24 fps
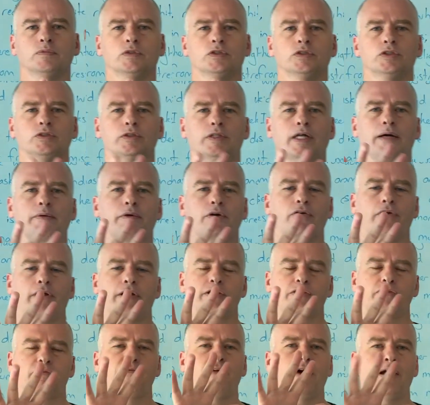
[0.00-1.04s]
So that
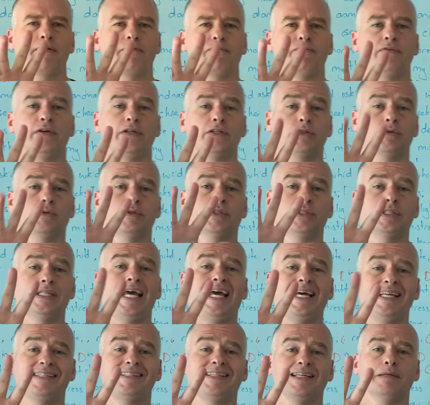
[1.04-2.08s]
creates 5 feet, so there's
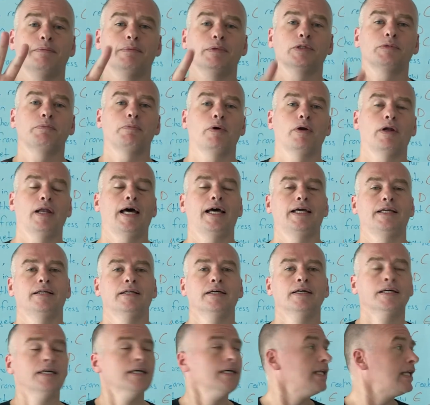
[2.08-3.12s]
10 syllables per line.
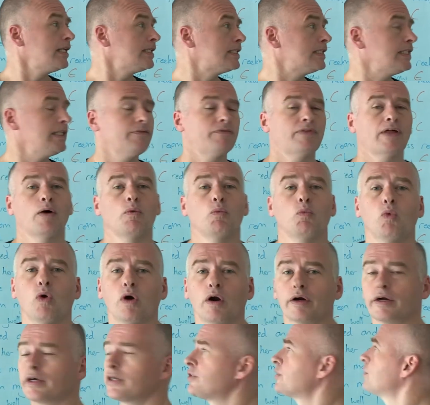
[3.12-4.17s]
Let's see if that
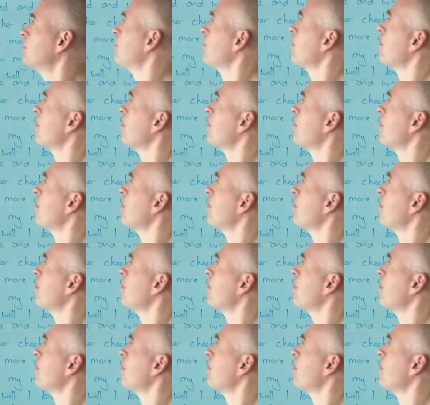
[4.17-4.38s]
works.